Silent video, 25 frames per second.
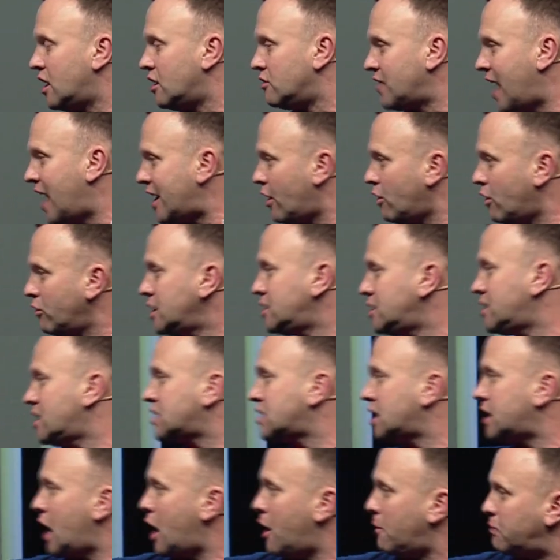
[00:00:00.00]
Not only does
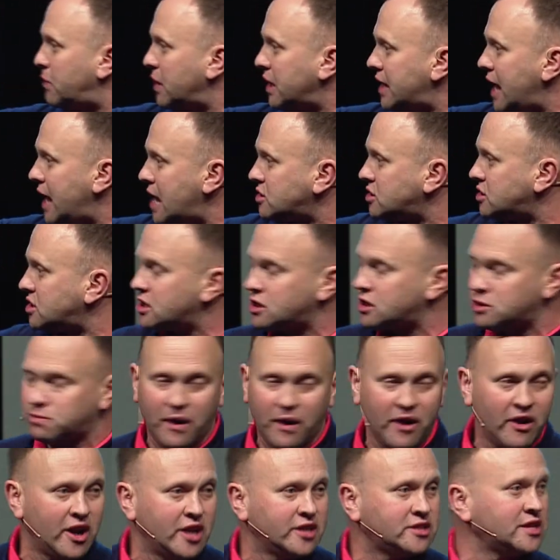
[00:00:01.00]
it help the guest
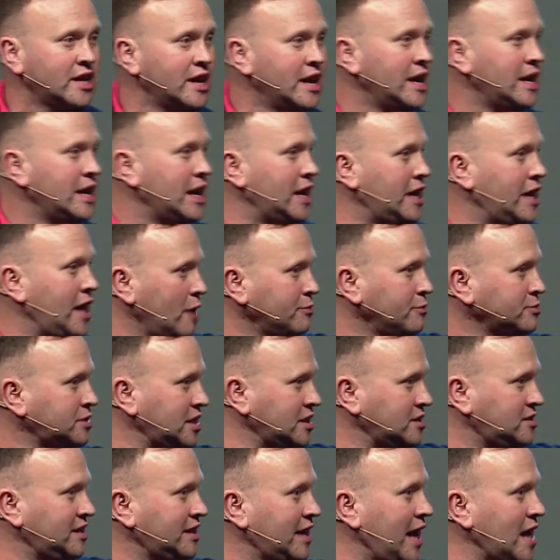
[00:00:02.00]
experience, it helps the
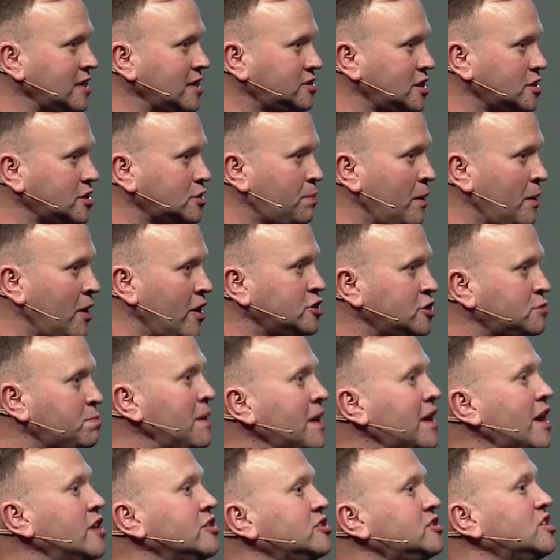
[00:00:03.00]
guest experience
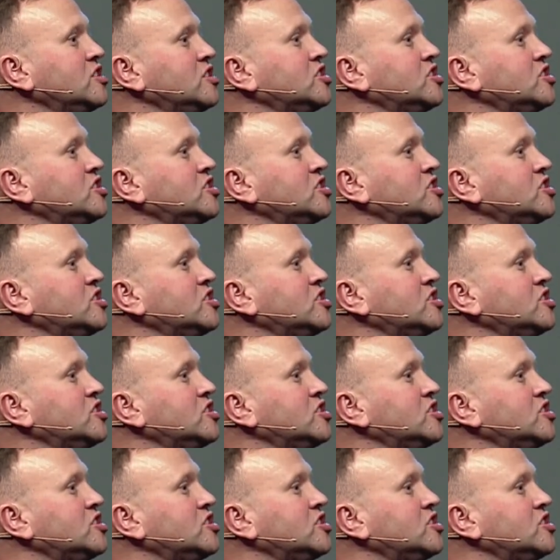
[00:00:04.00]
because the